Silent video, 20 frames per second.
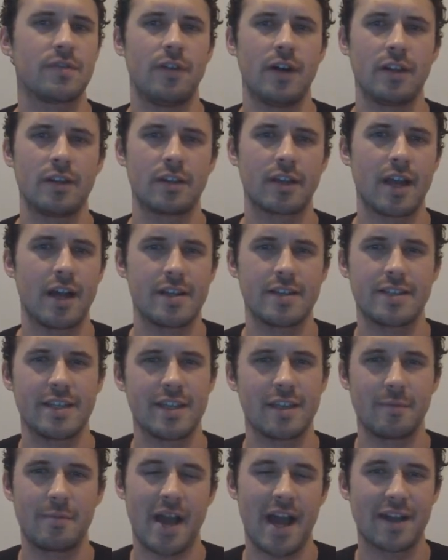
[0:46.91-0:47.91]
fun kind of
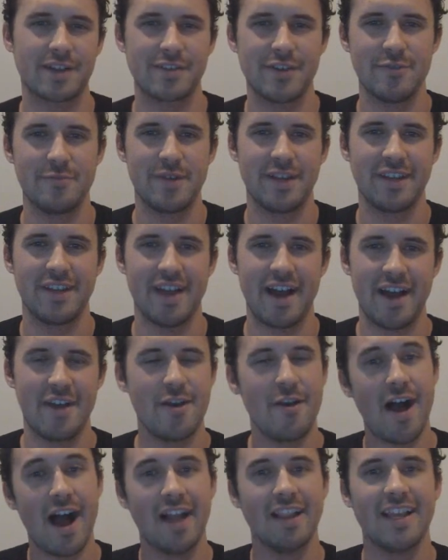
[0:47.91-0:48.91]
seeing packs open. I
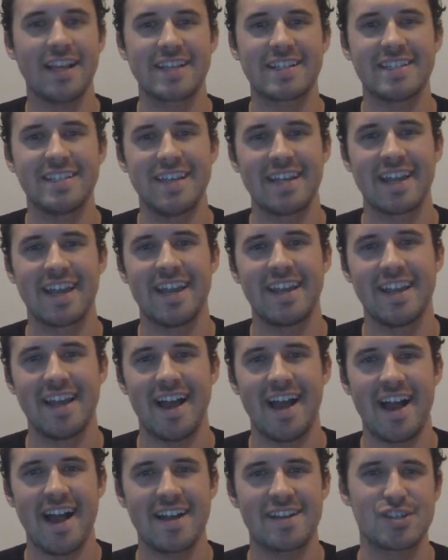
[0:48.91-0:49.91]
know I like seeing it,
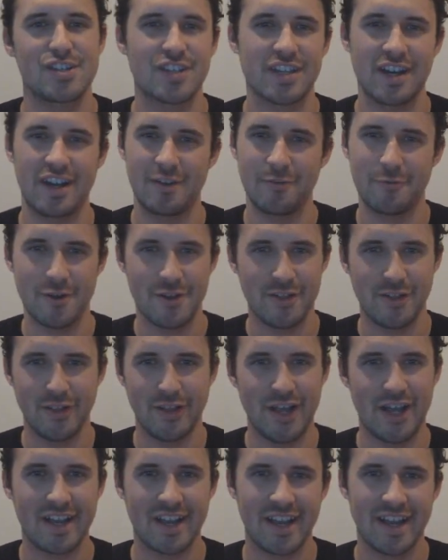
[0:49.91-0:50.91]
just kind of where the
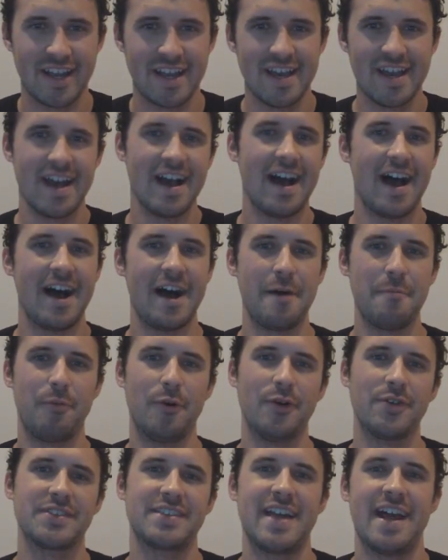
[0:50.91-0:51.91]
luck
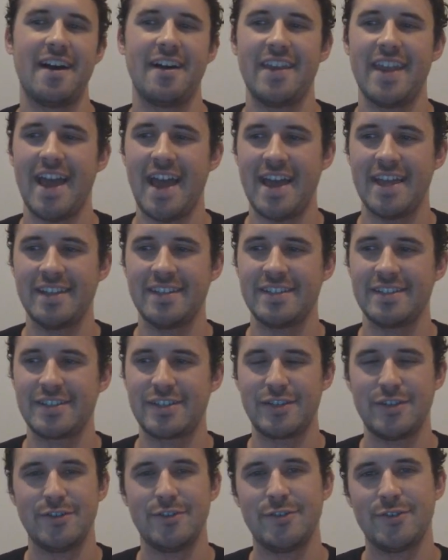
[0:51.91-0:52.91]
boils down. And
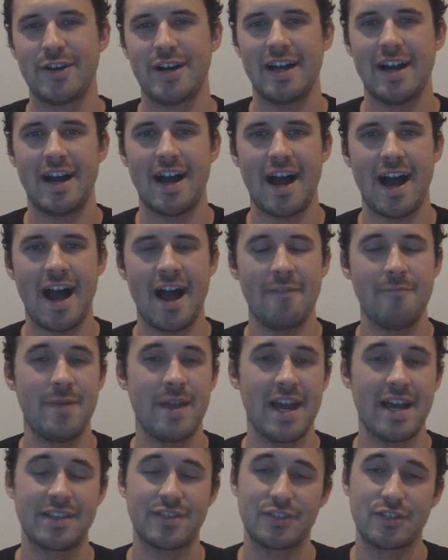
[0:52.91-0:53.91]
two, I've been
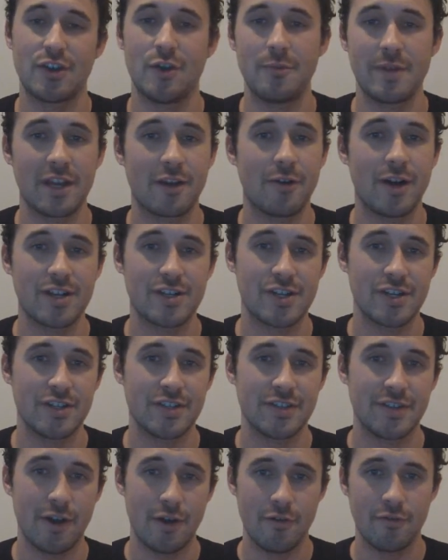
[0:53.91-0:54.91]
asked so many
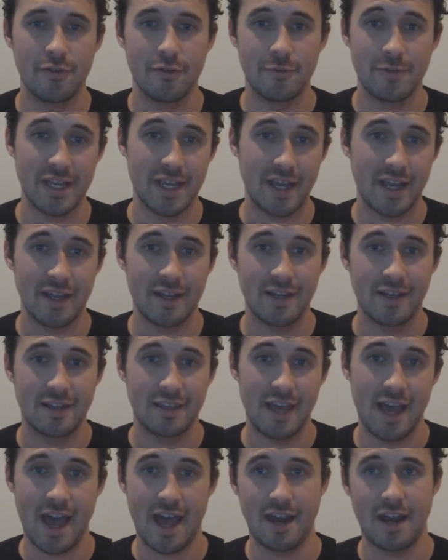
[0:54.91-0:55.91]
questions over the weekend
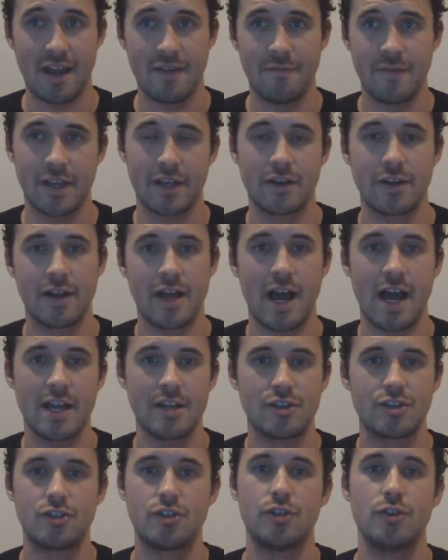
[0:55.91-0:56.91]
that I figured
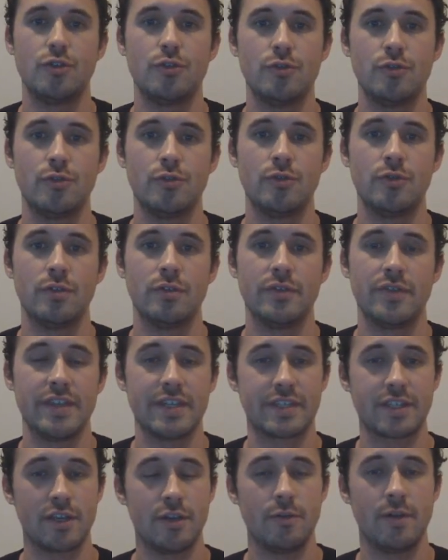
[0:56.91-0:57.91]
I'd do
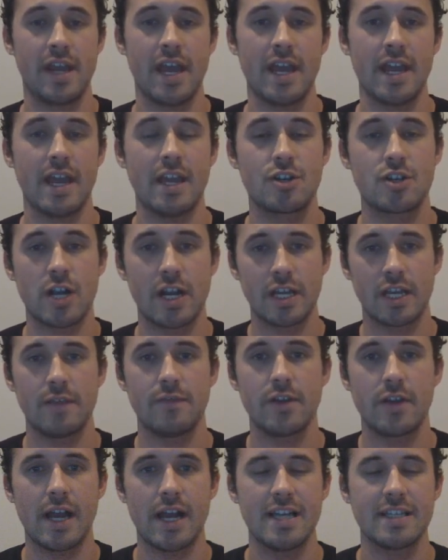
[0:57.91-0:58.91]
this Q&A and try to give
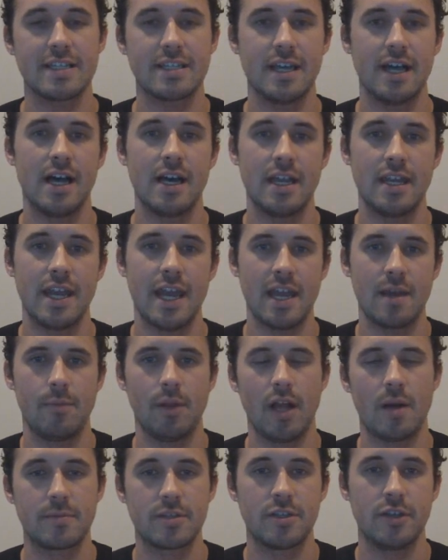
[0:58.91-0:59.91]
you guys an
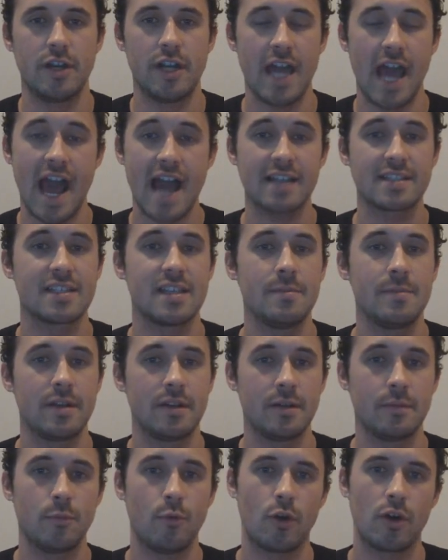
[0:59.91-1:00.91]
ample opportunity to ask them in
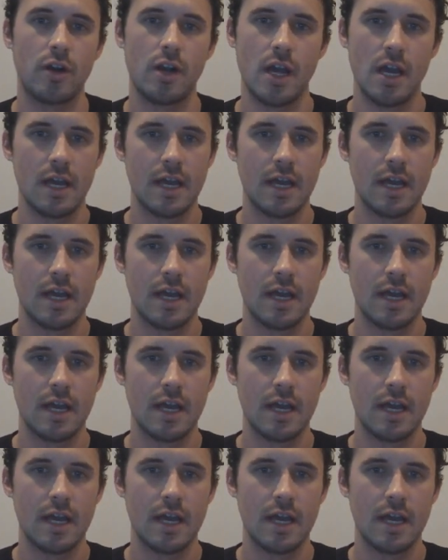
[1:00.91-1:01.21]
a more,